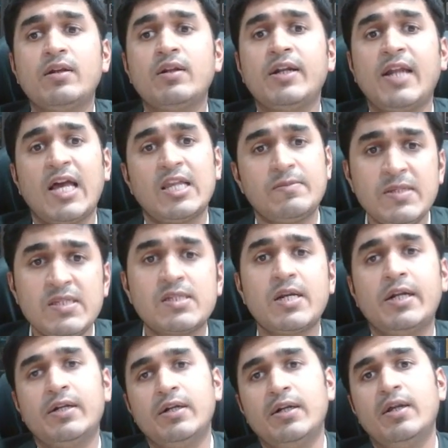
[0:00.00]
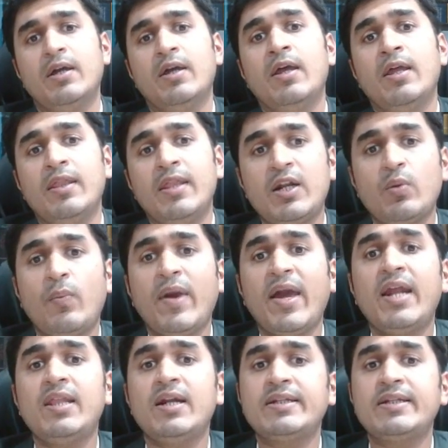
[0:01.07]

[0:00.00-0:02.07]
it has been stated that where the